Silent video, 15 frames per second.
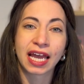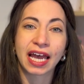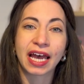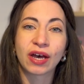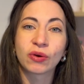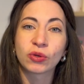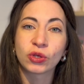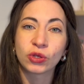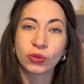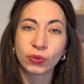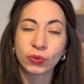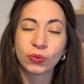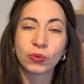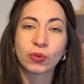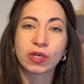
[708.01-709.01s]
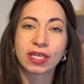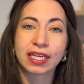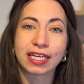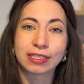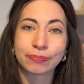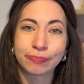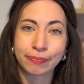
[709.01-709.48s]
how you
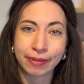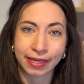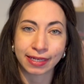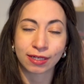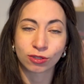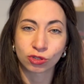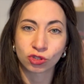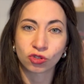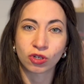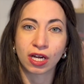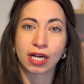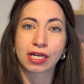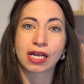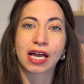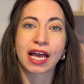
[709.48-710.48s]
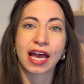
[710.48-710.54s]
get back on track,